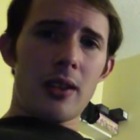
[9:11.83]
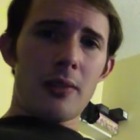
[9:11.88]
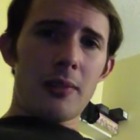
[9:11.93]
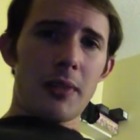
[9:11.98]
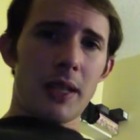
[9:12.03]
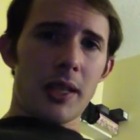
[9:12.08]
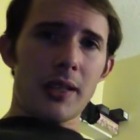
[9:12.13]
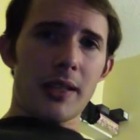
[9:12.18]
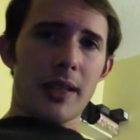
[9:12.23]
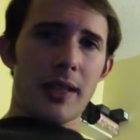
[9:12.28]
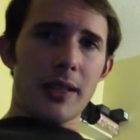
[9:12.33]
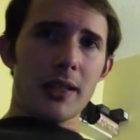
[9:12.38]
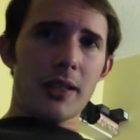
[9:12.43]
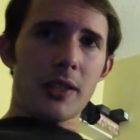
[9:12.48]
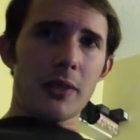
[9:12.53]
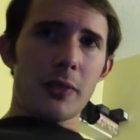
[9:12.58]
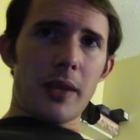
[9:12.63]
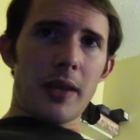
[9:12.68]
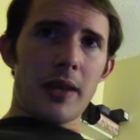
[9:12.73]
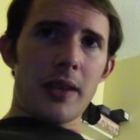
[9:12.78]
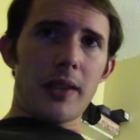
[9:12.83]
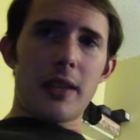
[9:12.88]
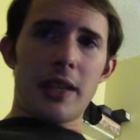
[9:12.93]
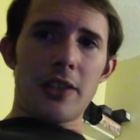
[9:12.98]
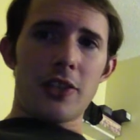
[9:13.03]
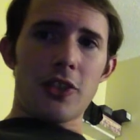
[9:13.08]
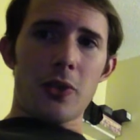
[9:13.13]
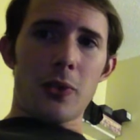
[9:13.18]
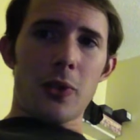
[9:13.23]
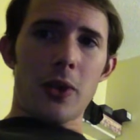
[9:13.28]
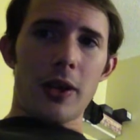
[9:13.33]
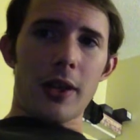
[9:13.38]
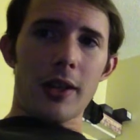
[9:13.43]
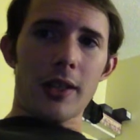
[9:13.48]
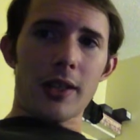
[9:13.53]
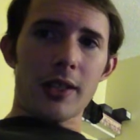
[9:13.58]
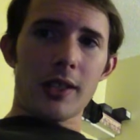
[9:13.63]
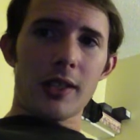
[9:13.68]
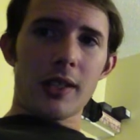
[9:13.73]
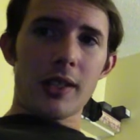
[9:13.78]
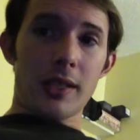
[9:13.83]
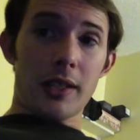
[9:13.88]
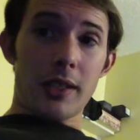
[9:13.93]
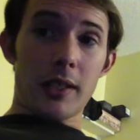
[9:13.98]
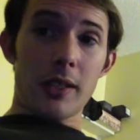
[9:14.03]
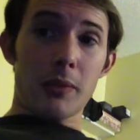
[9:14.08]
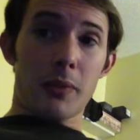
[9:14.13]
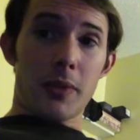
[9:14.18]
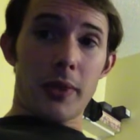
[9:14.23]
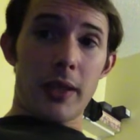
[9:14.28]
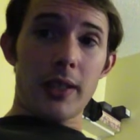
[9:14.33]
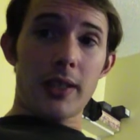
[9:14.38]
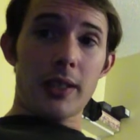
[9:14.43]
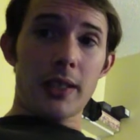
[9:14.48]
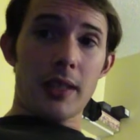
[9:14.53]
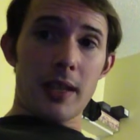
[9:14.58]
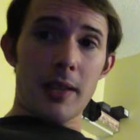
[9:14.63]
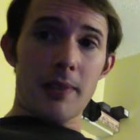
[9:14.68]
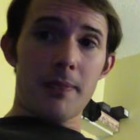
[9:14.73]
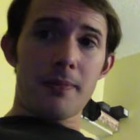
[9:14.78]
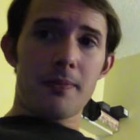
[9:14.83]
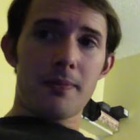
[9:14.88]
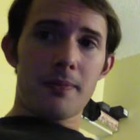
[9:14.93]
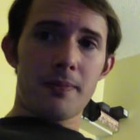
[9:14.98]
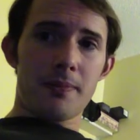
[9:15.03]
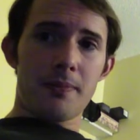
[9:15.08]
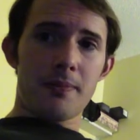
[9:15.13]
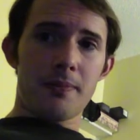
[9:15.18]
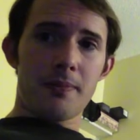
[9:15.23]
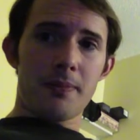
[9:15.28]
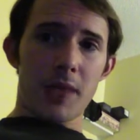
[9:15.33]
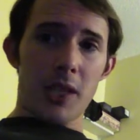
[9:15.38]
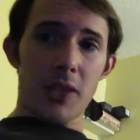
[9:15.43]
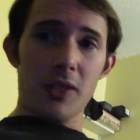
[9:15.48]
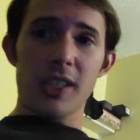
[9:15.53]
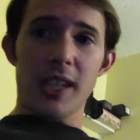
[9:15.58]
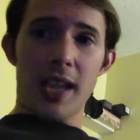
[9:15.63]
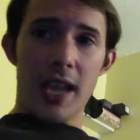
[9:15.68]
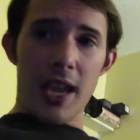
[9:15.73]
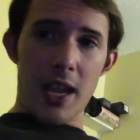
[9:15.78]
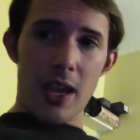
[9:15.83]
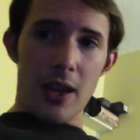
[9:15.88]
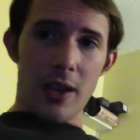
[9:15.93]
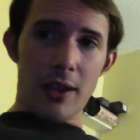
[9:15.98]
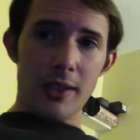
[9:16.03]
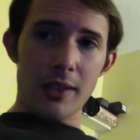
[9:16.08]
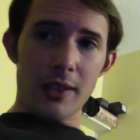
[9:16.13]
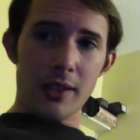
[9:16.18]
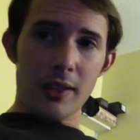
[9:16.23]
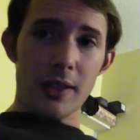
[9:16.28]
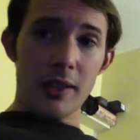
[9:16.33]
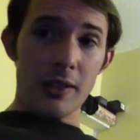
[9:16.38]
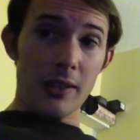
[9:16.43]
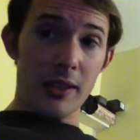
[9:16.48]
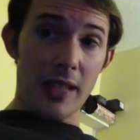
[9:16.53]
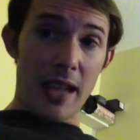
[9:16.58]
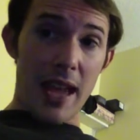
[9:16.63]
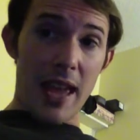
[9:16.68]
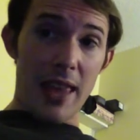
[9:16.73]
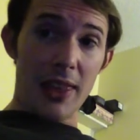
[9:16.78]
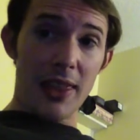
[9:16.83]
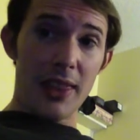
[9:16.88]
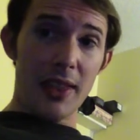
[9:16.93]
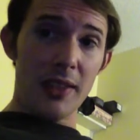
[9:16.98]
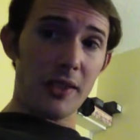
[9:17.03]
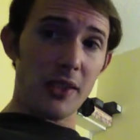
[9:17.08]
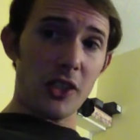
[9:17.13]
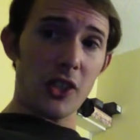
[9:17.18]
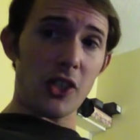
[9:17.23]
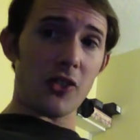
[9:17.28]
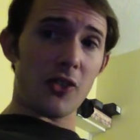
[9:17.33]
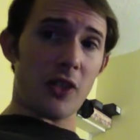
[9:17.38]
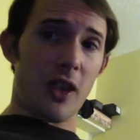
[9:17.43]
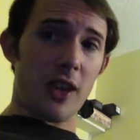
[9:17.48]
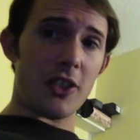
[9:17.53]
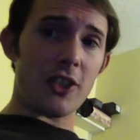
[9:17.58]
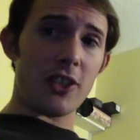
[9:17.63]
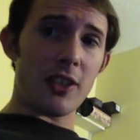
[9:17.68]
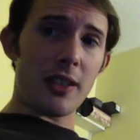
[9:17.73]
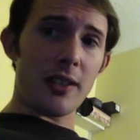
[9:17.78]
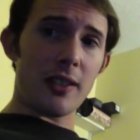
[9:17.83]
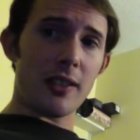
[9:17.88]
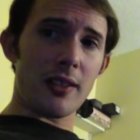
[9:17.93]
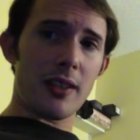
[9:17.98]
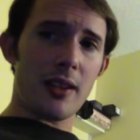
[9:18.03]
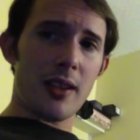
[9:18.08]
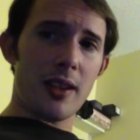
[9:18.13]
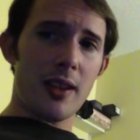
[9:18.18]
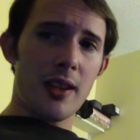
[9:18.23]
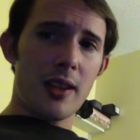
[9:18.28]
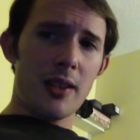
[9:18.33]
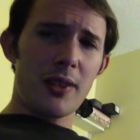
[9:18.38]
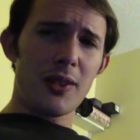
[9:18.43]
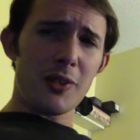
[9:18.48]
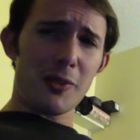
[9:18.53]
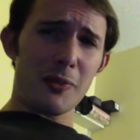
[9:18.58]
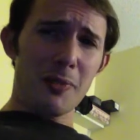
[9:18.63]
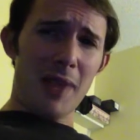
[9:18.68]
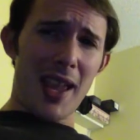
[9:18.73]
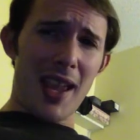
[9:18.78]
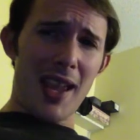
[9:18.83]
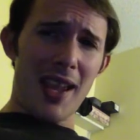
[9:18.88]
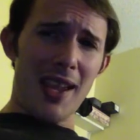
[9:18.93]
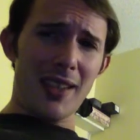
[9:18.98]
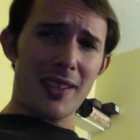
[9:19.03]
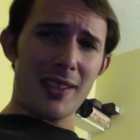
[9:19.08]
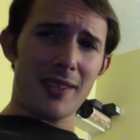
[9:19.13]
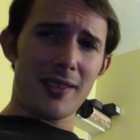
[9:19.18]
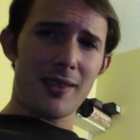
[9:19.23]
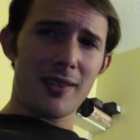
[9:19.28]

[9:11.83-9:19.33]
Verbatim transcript: Because that's the way that nature works at this point in time. There's chaos, there's death, there's destruction. There's pain.